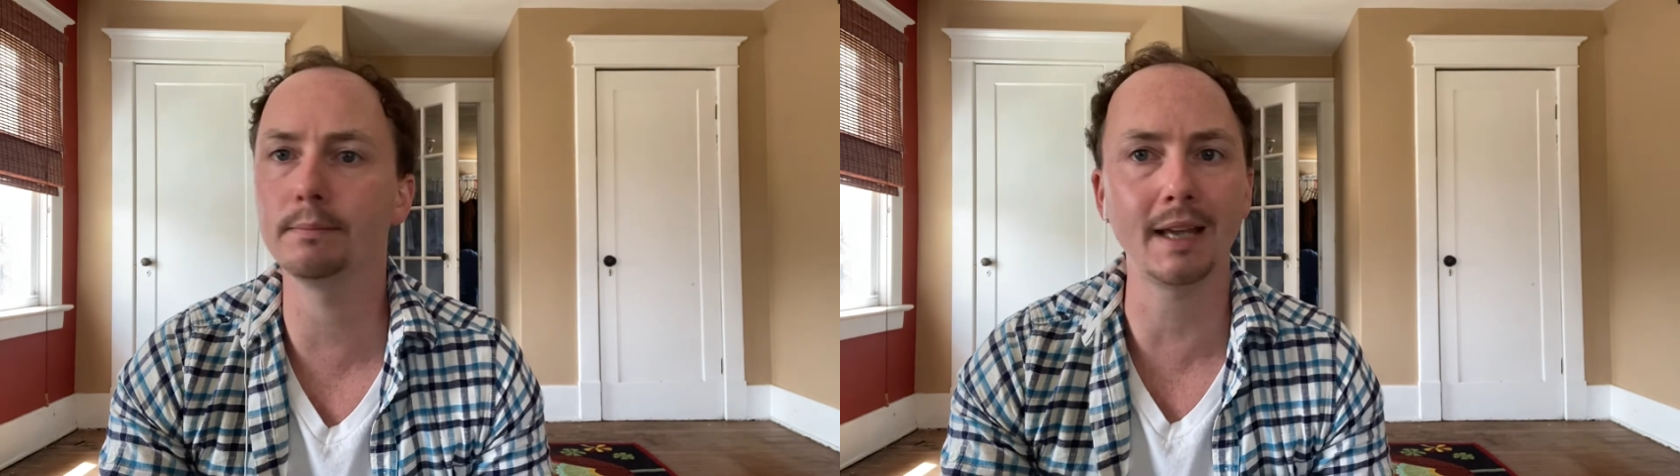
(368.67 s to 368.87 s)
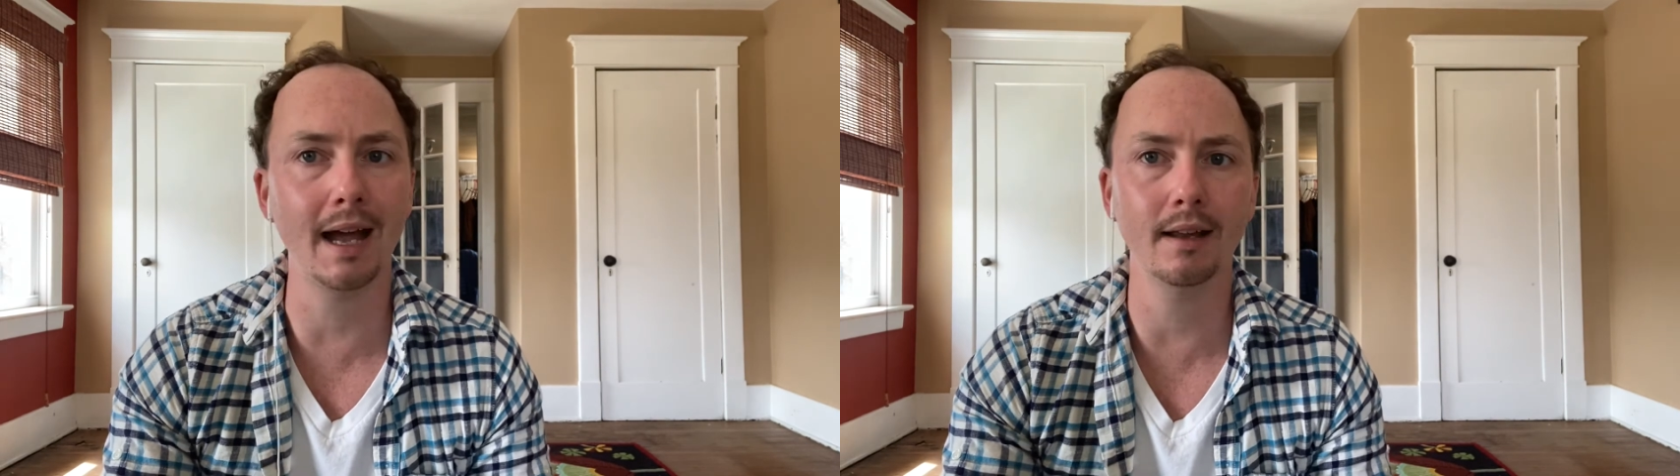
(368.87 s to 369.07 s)

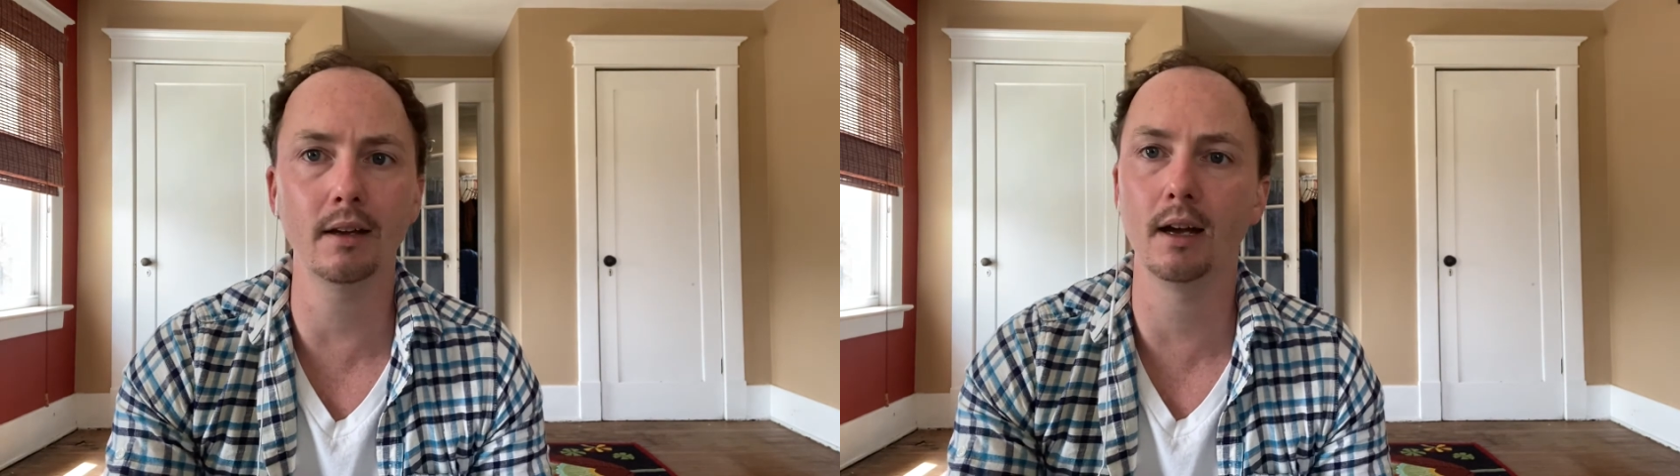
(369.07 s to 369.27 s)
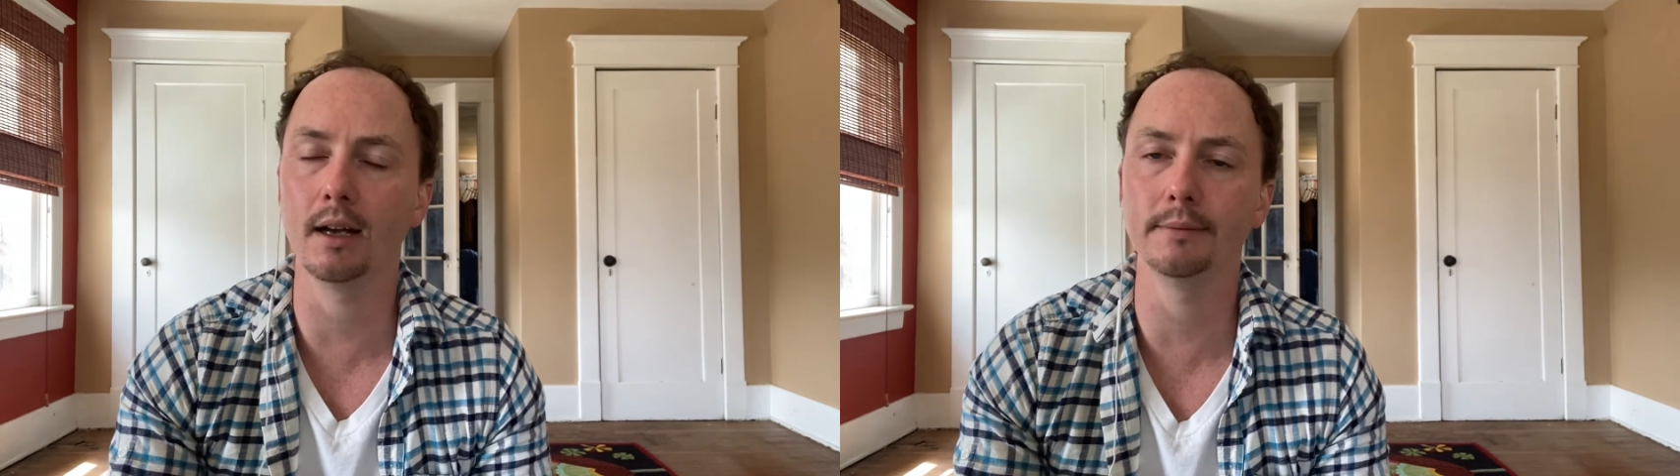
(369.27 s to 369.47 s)

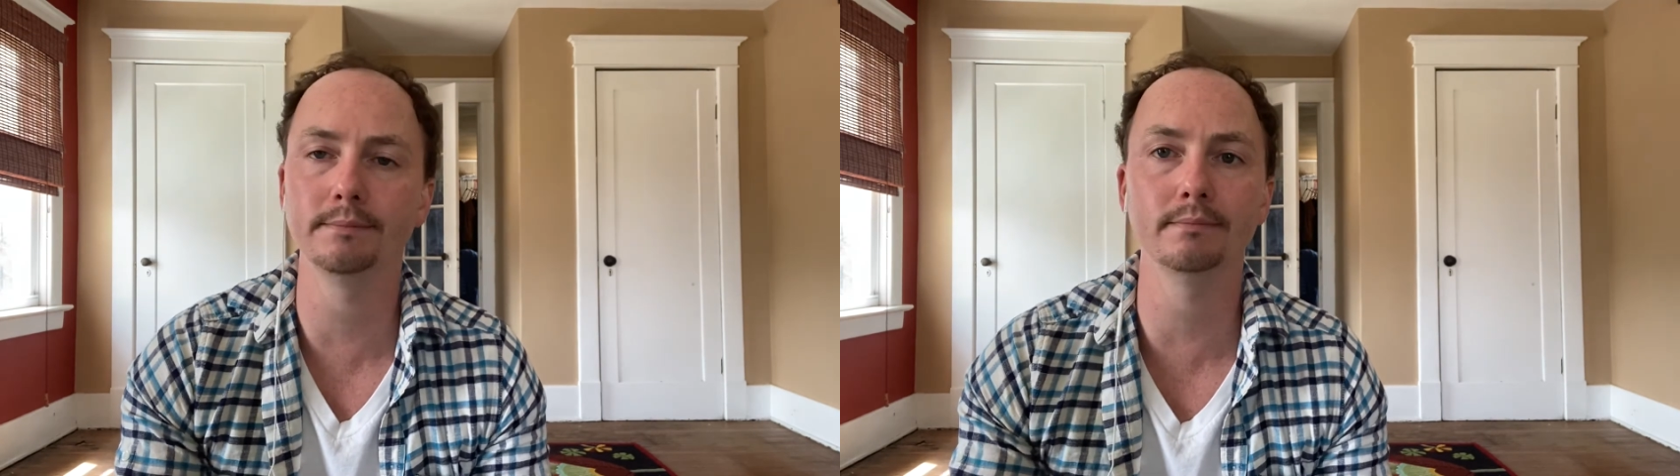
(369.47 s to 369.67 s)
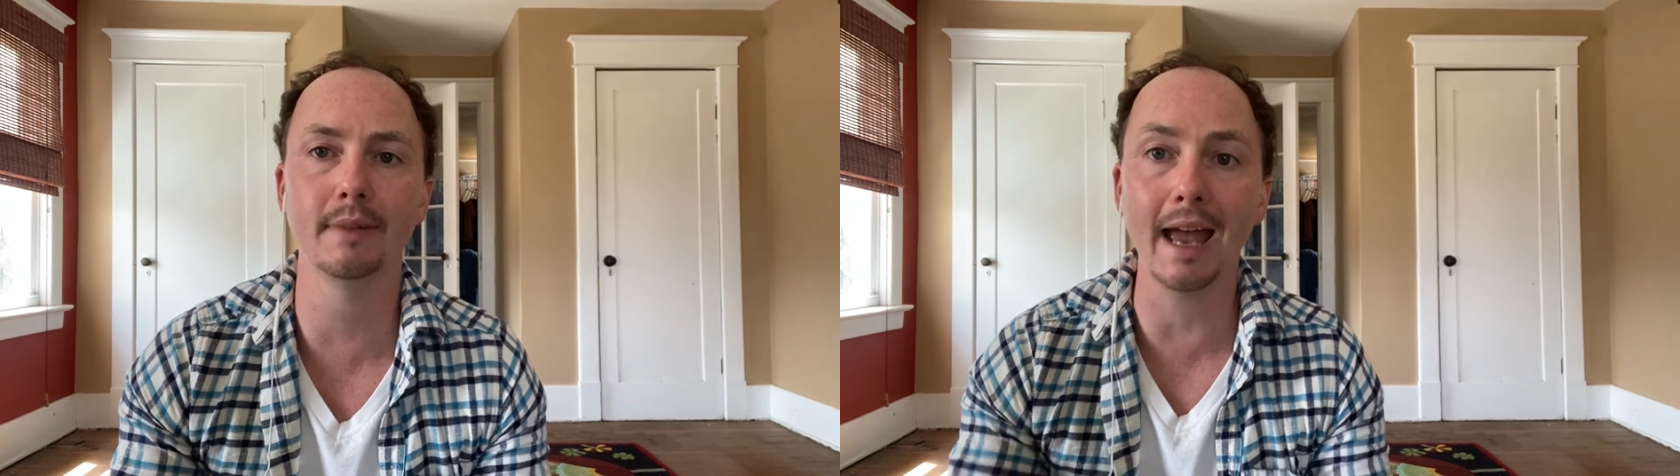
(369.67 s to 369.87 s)

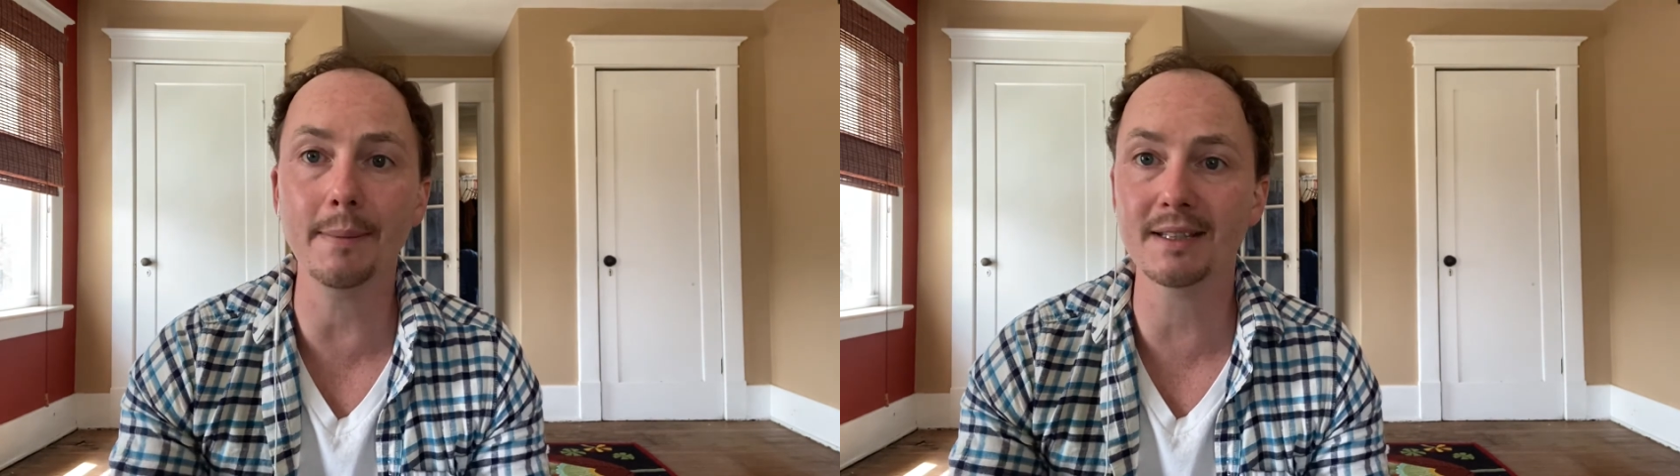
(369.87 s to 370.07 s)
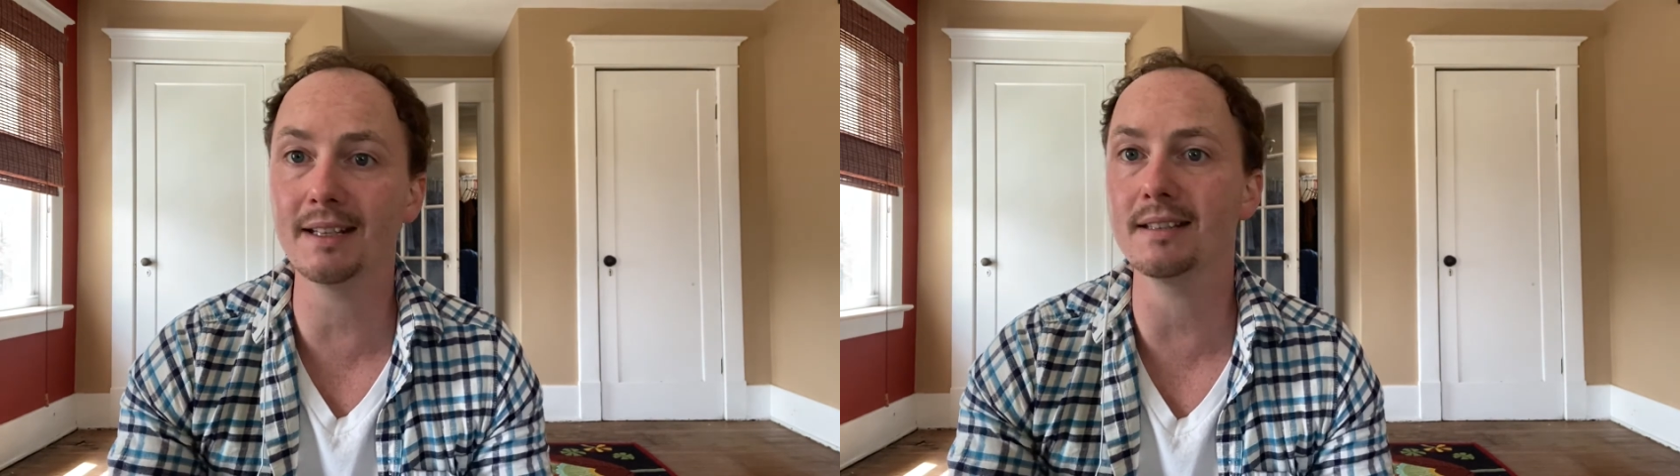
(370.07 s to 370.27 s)

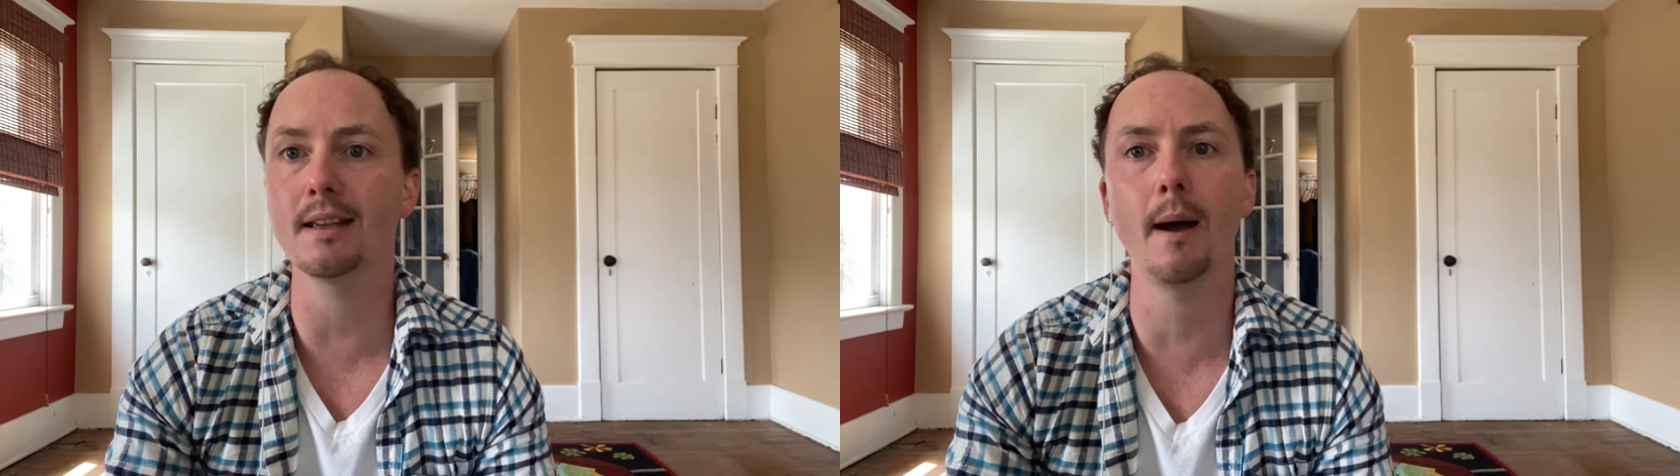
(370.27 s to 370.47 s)
abstinence,